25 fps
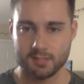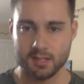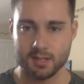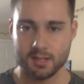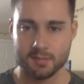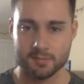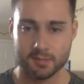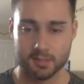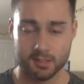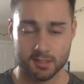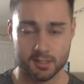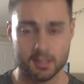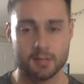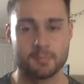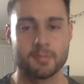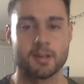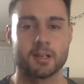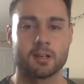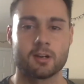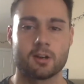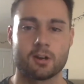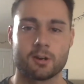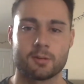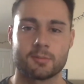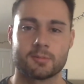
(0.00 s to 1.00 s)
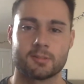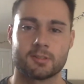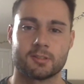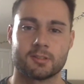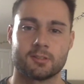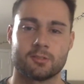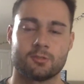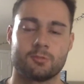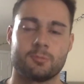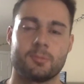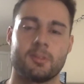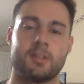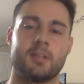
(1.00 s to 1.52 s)
I'm going to cut my carbs a
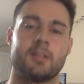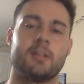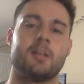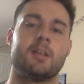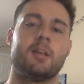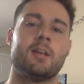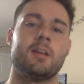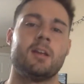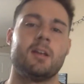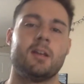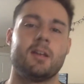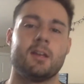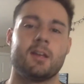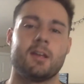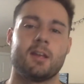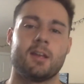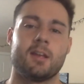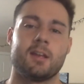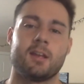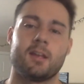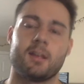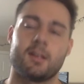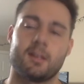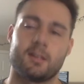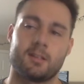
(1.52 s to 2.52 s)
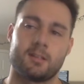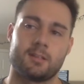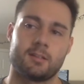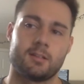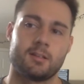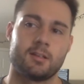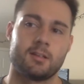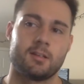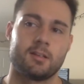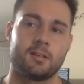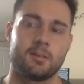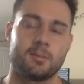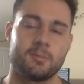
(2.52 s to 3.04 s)
little bit. And
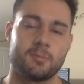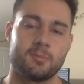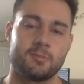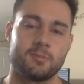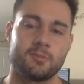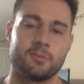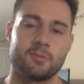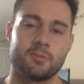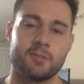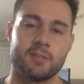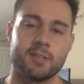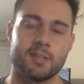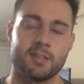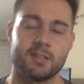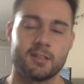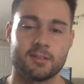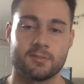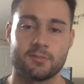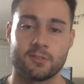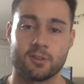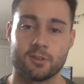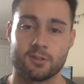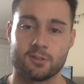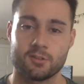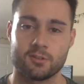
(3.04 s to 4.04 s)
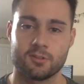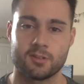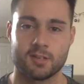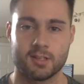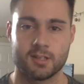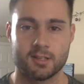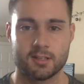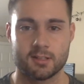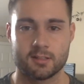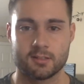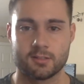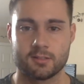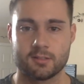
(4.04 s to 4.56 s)
before we get any further
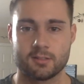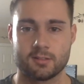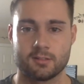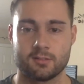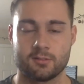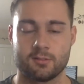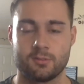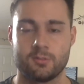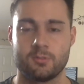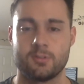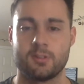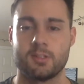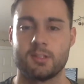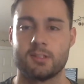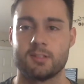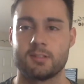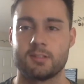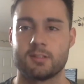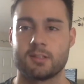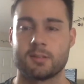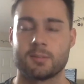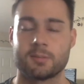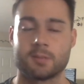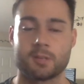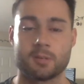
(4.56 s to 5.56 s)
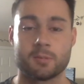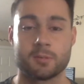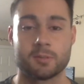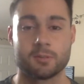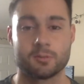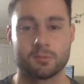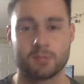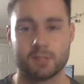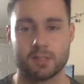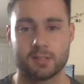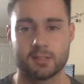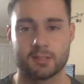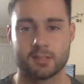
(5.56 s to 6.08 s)
into these upcoming
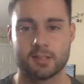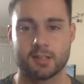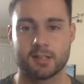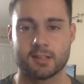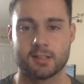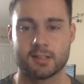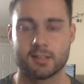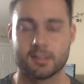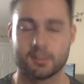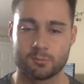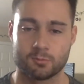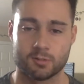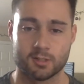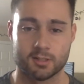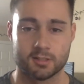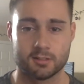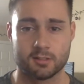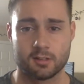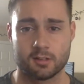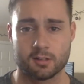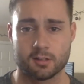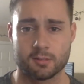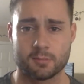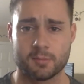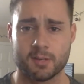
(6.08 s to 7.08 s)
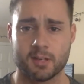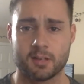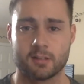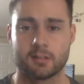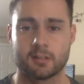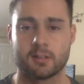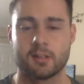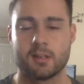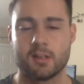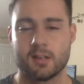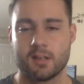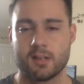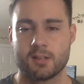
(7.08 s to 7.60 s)
weeks, I did want to talk about
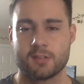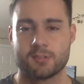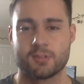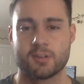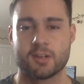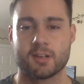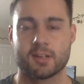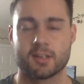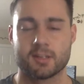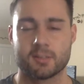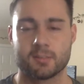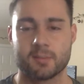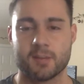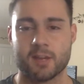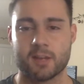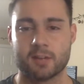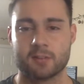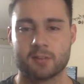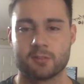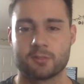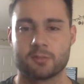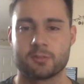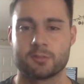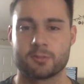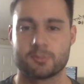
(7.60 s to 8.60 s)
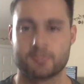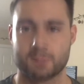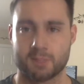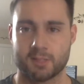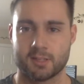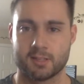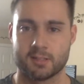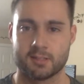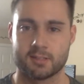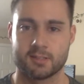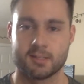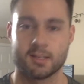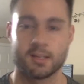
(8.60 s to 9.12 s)
tracking macros,
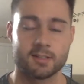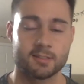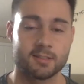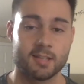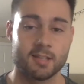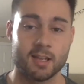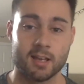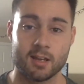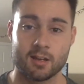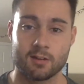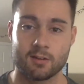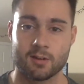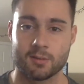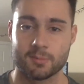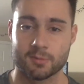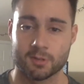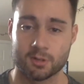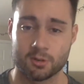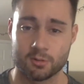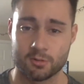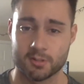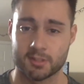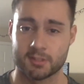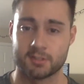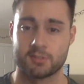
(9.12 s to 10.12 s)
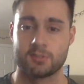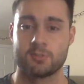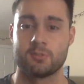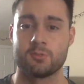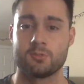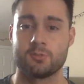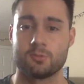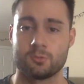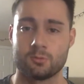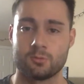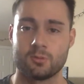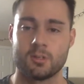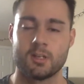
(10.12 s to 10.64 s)
because that is how I'm going
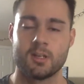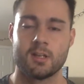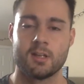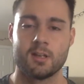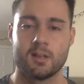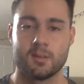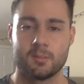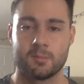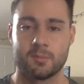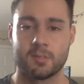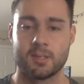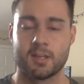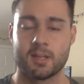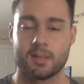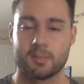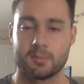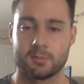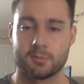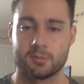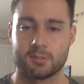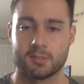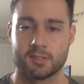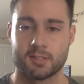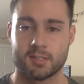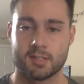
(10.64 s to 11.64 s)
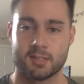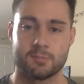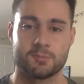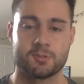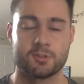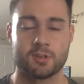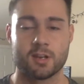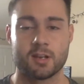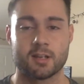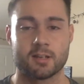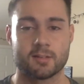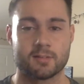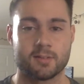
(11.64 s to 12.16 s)
to be able to keep
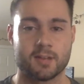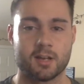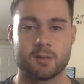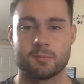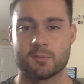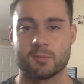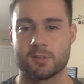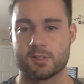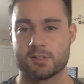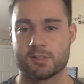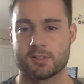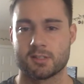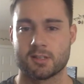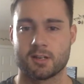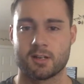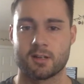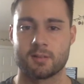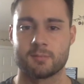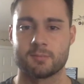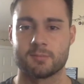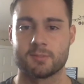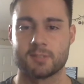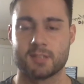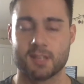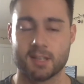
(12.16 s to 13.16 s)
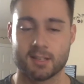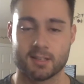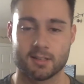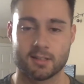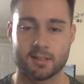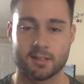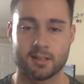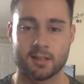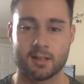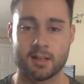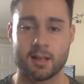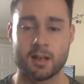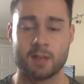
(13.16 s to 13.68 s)
track of how much
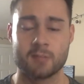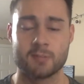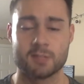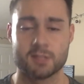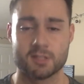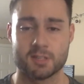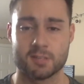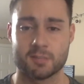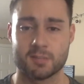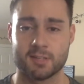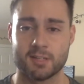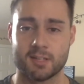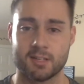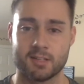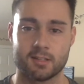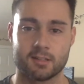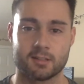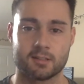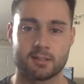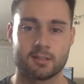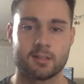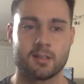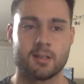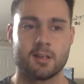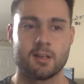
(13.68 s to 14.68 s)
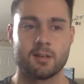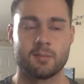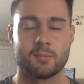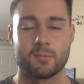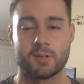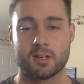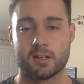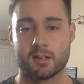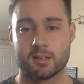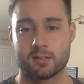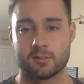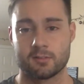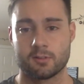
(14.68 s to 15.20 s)
I'm eating,
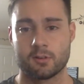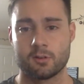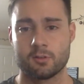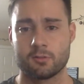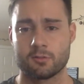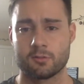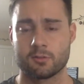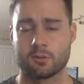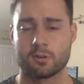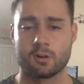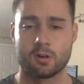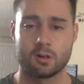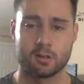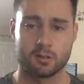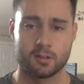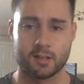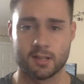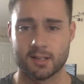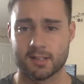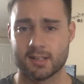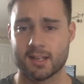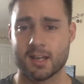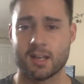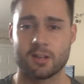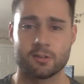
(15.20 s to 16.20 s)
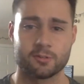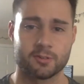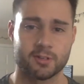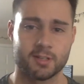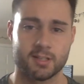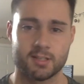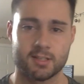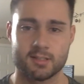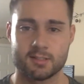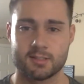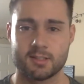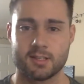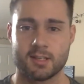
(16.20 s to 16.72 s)
my overall calorie
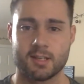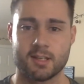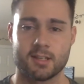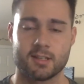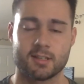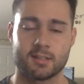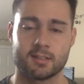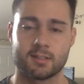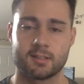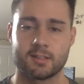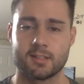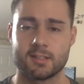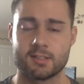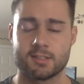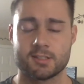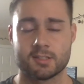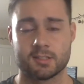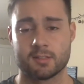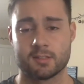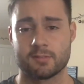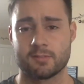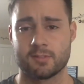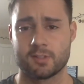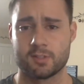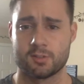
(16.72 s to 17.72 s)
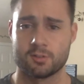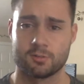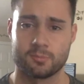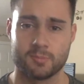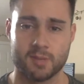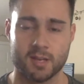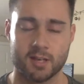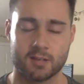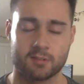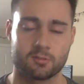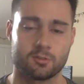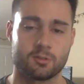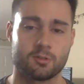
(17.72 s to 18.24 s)
intake in each individual
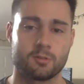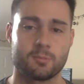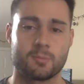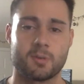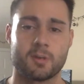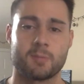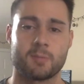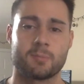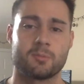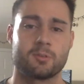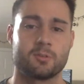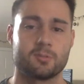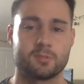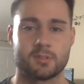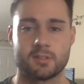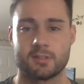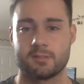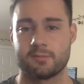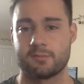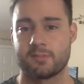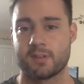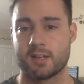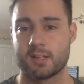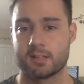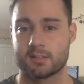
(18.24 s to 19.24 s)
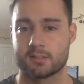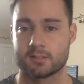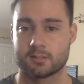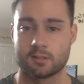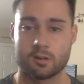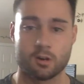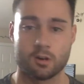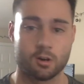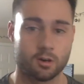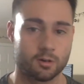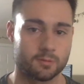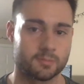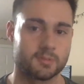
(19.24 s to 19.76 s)
macro, my protein, fats, and
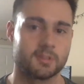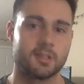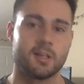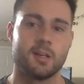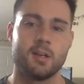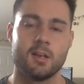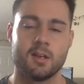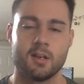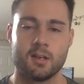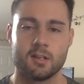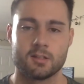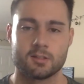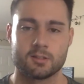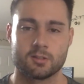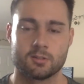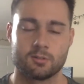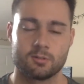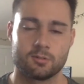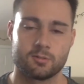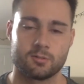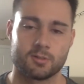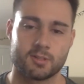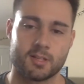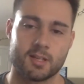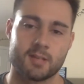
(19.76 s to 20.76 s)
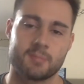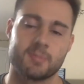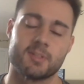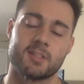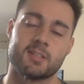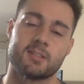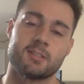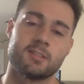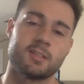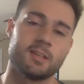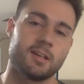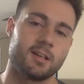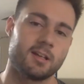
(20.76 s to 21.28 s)
carbs. So with that being
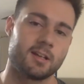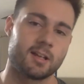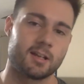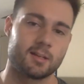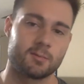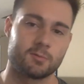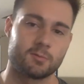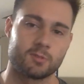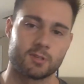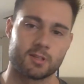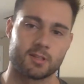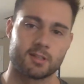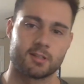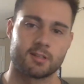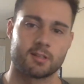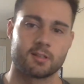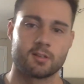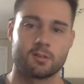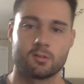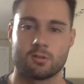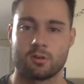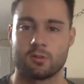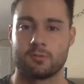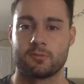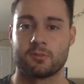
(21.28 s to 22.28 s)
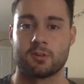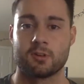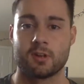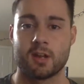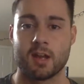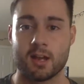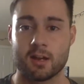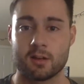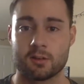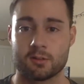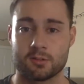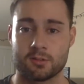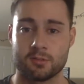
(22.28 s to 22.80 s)
said, I wanted to go over
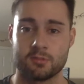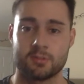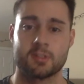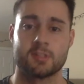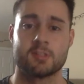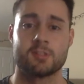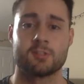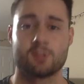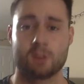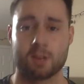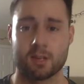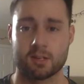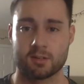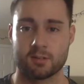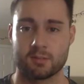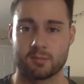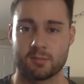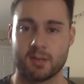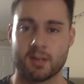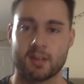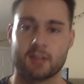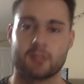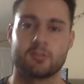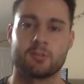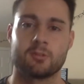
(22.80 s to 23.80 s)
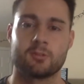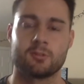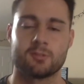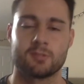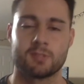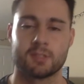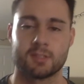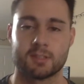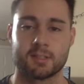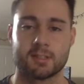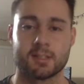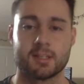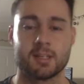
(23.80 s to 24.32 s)
how you can track your
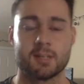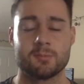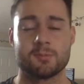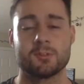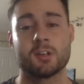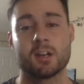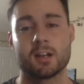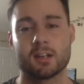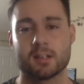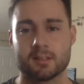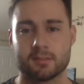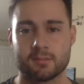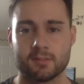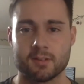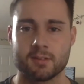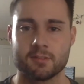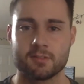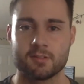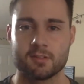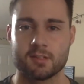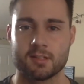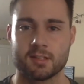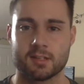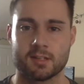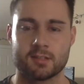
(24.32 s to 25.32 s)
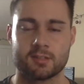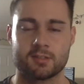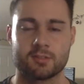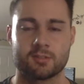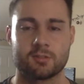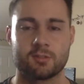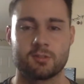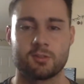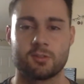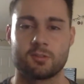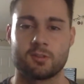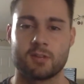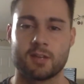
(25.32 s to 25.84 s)
macros and to keep track of everything, so
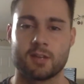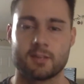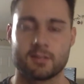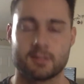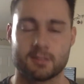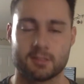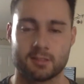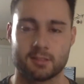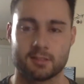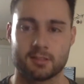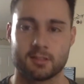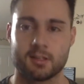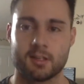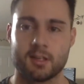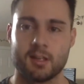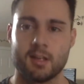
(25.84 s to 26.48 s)
you don't have to